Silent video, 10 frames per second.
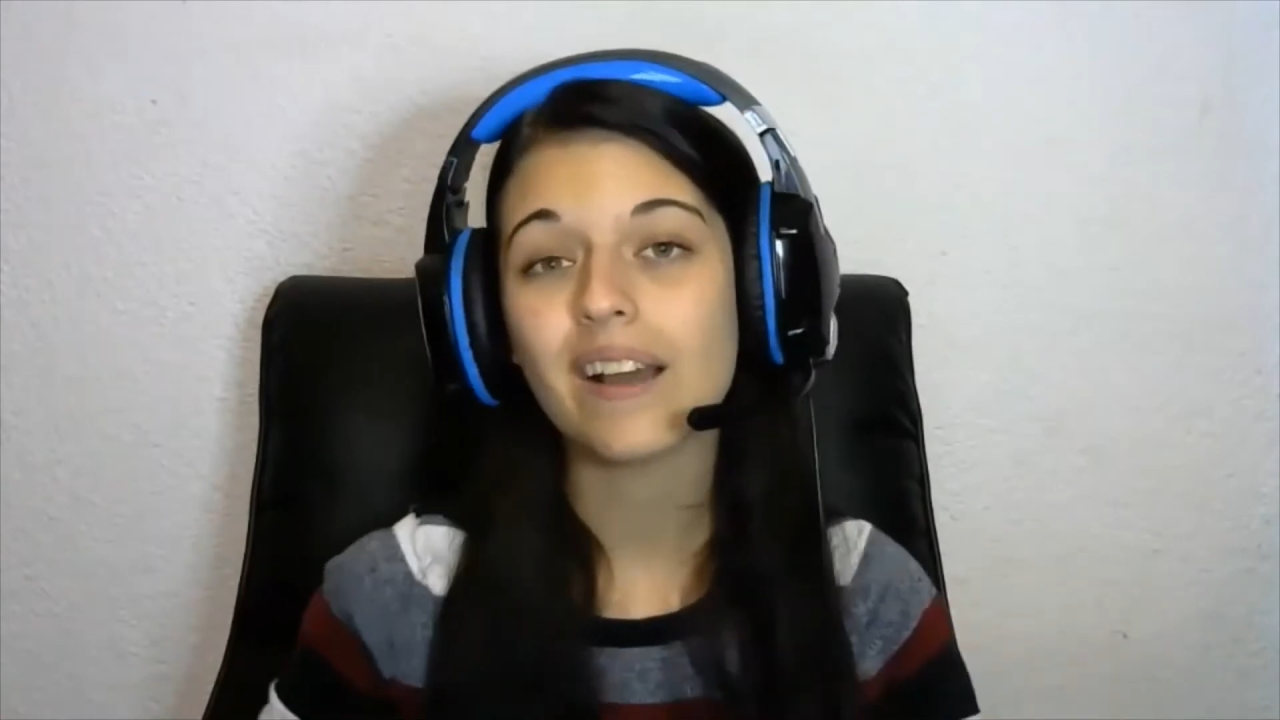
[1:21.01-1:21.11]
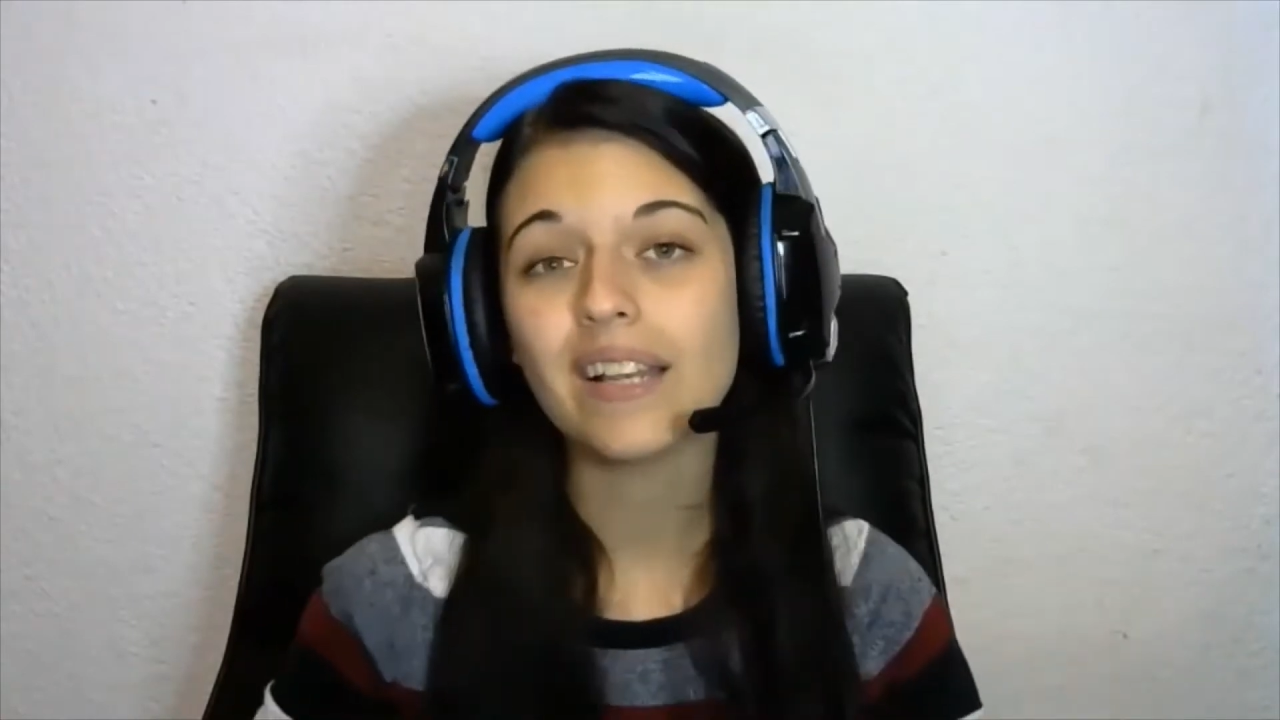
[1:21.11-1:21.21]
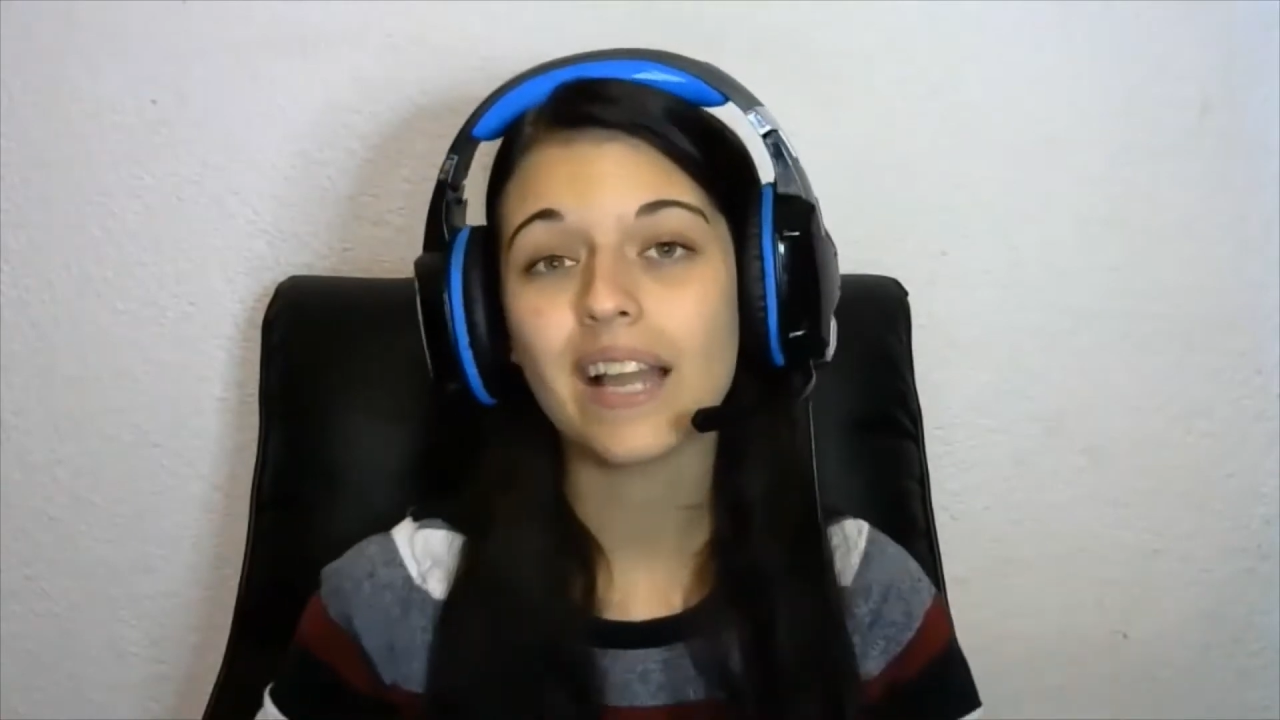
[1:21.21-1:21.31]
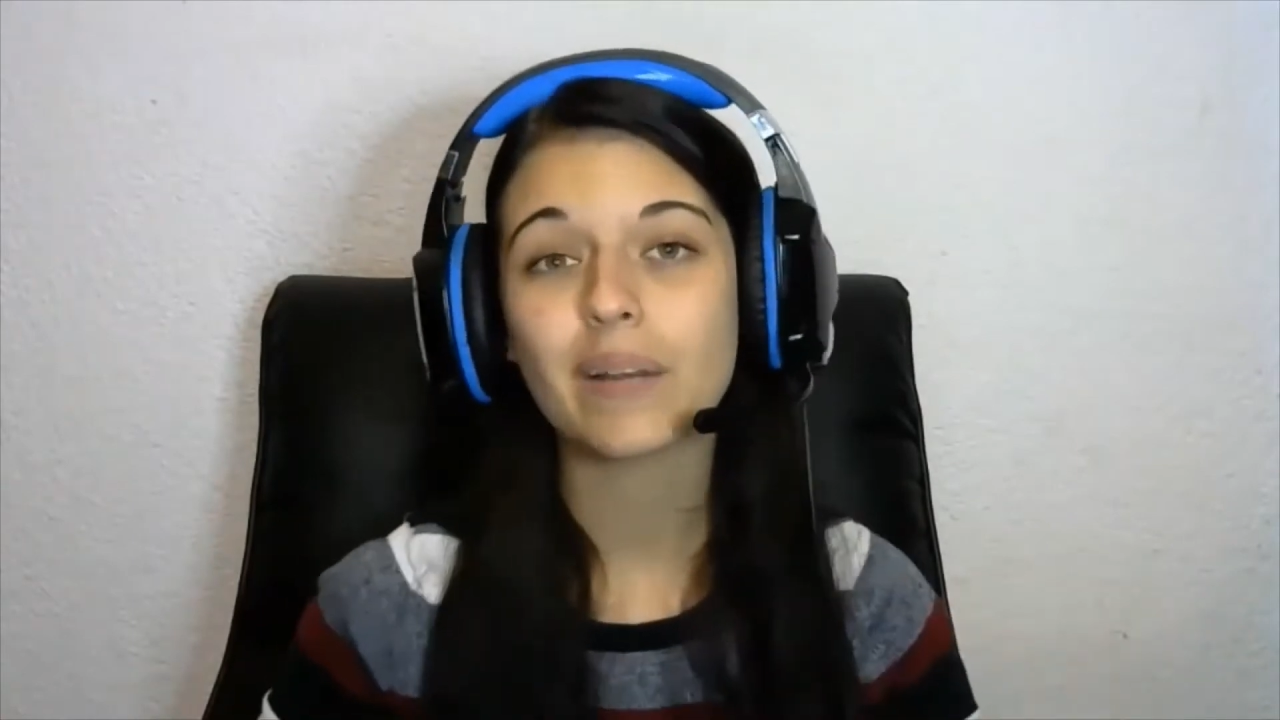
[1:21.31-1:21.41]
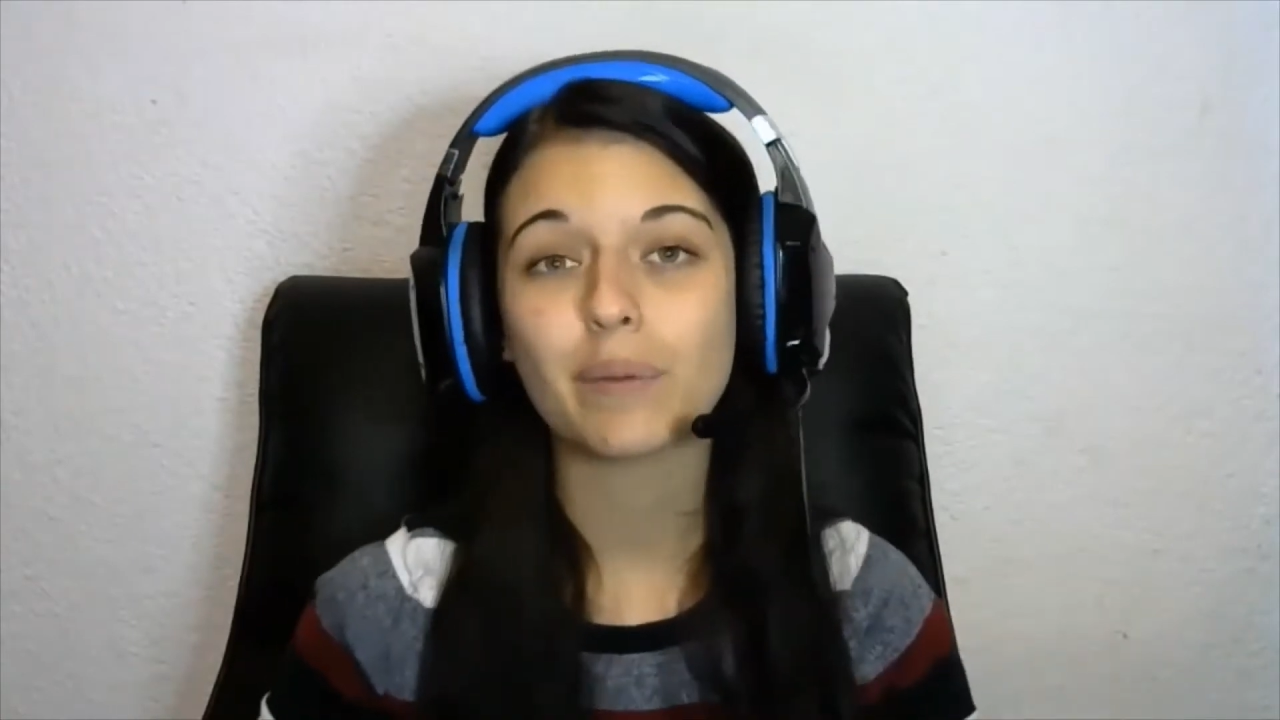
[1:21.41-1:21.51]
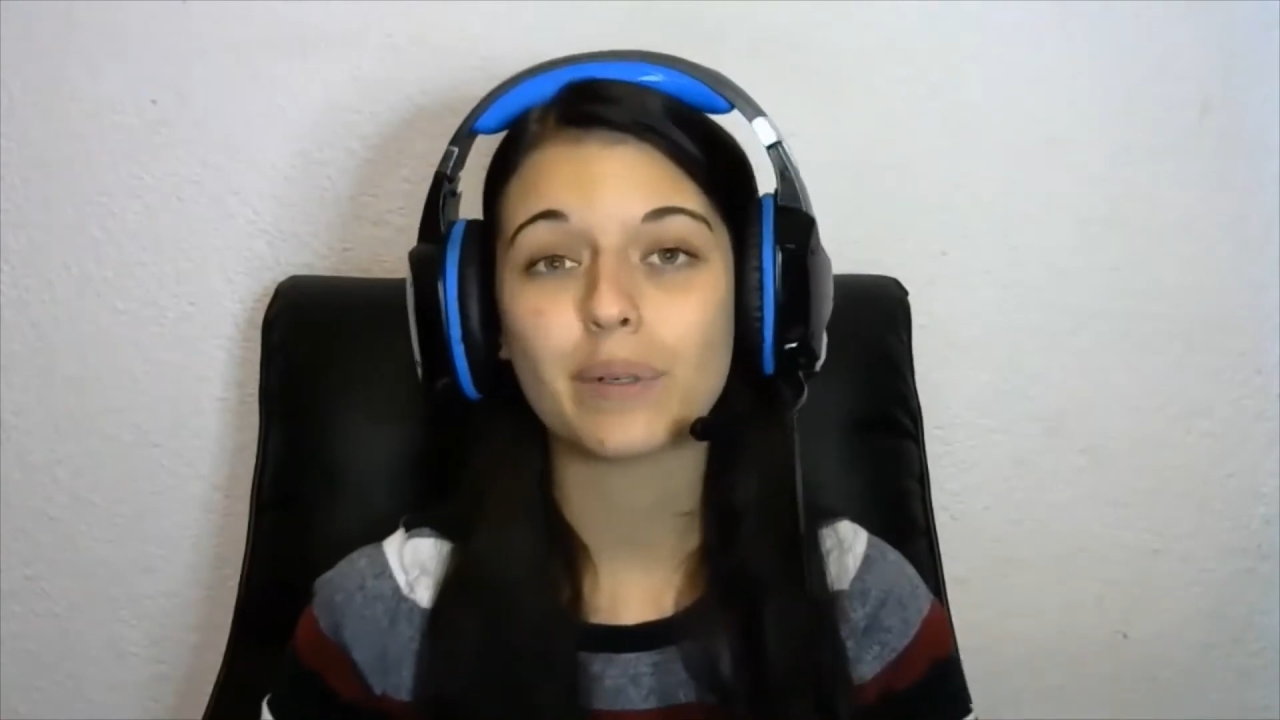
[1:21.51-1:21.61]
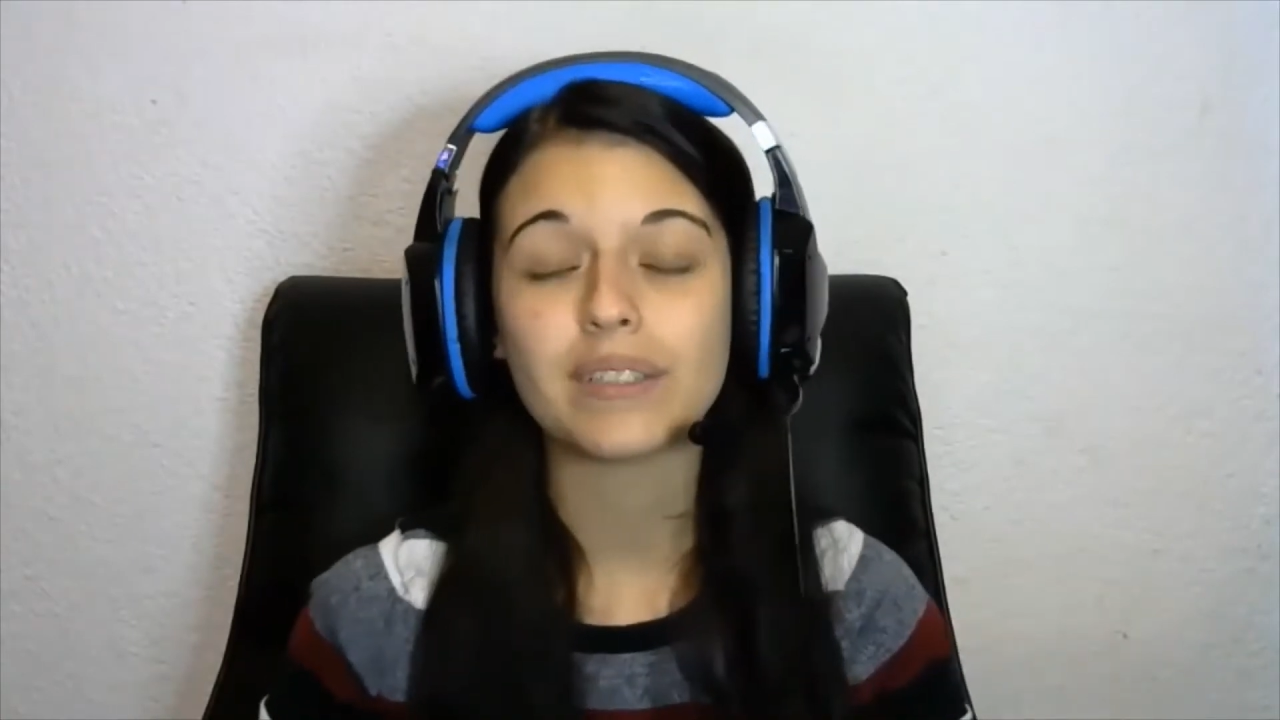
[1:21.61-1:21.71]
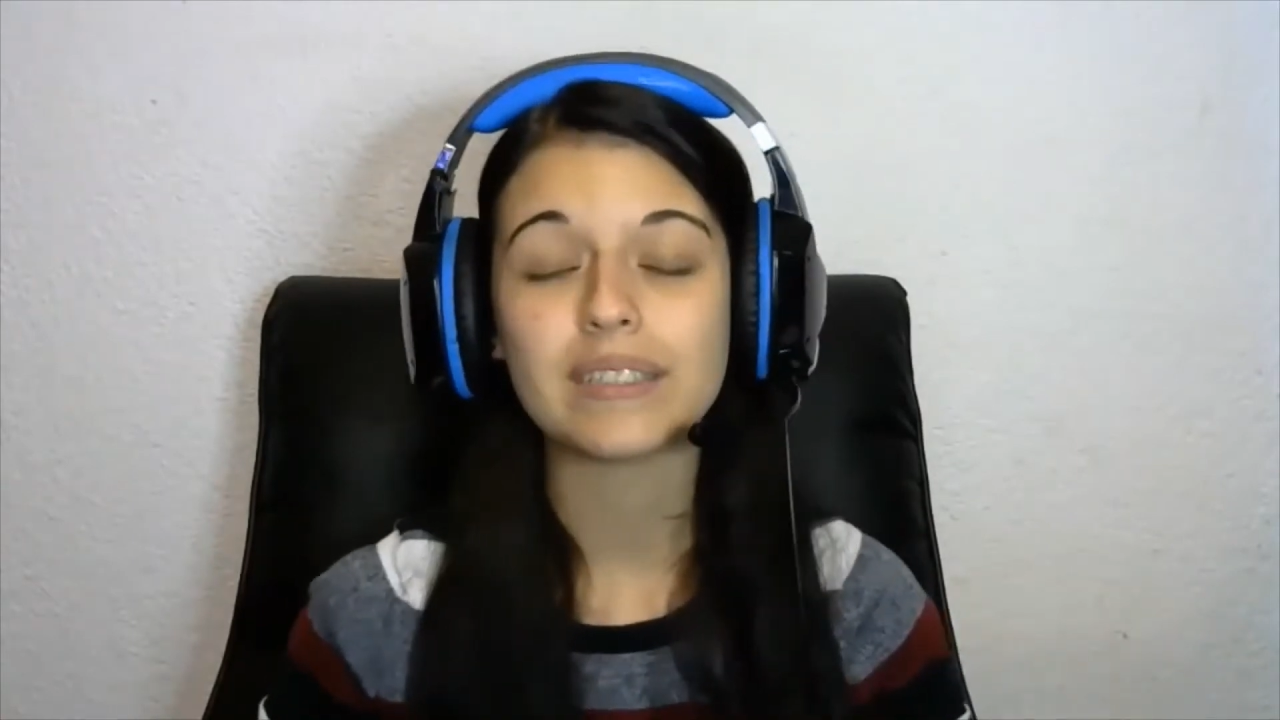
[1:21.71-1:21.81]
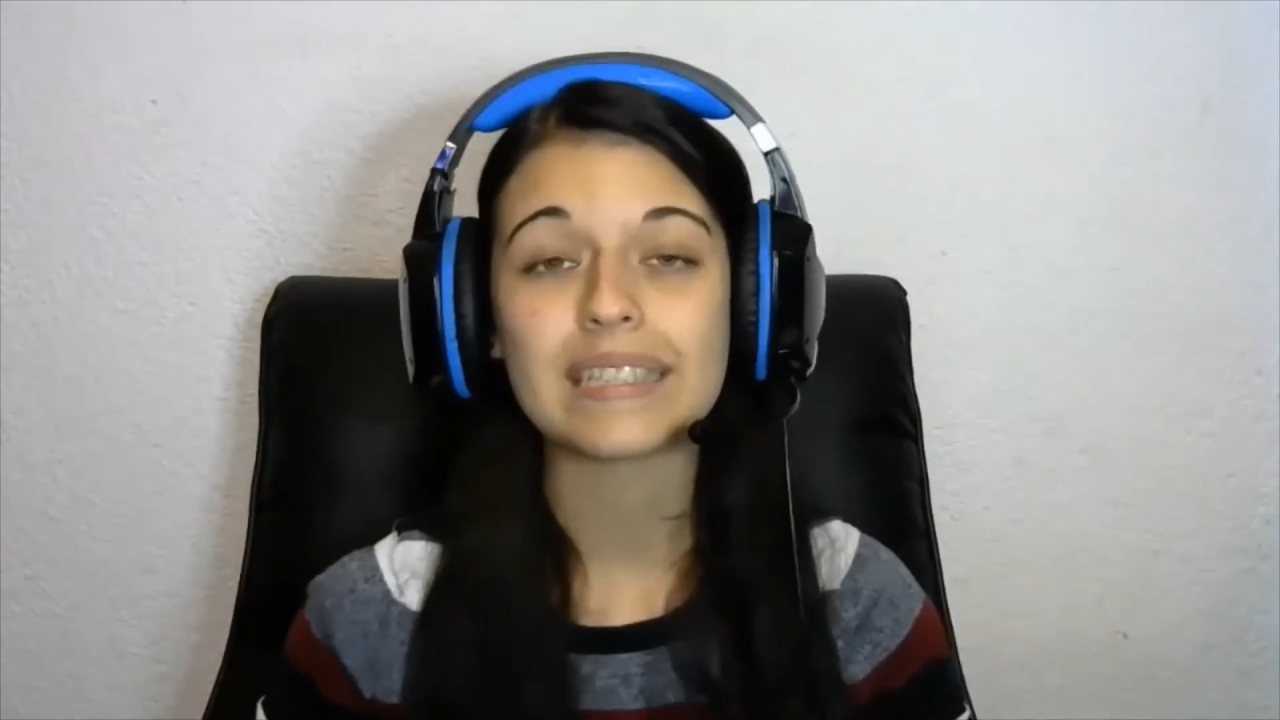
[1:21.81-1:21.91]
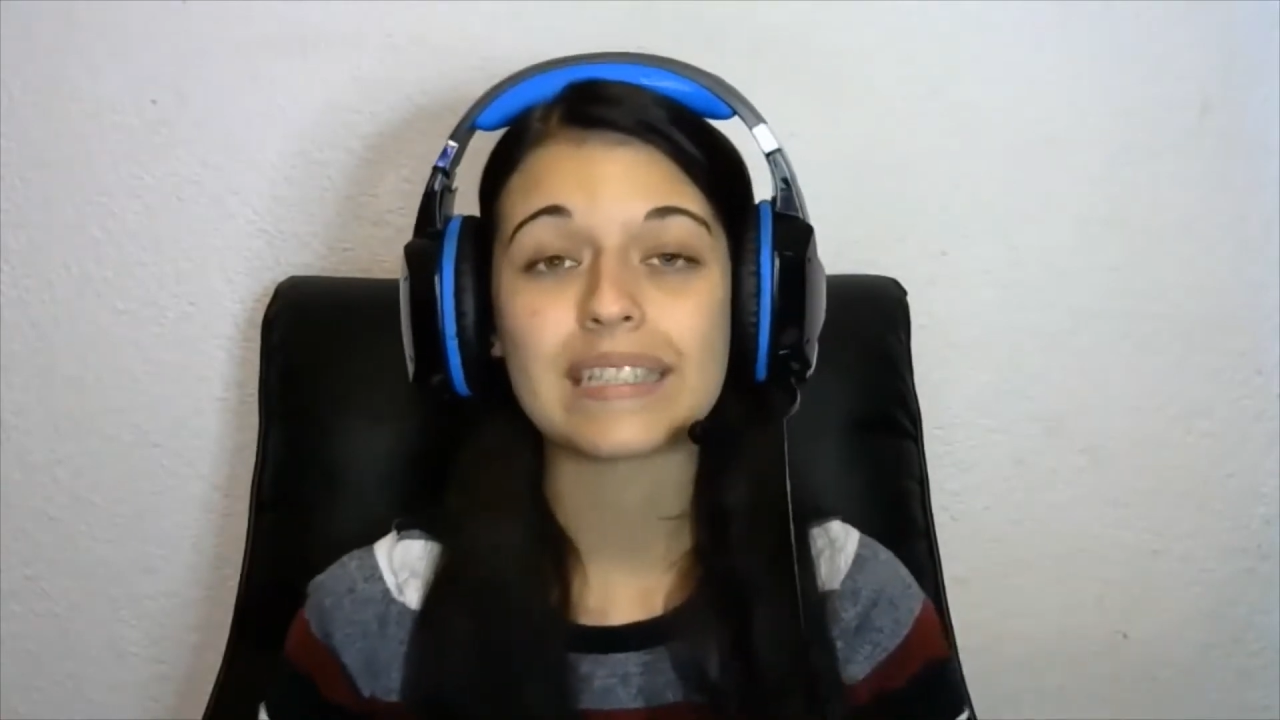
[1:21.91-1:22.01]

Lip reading: online world,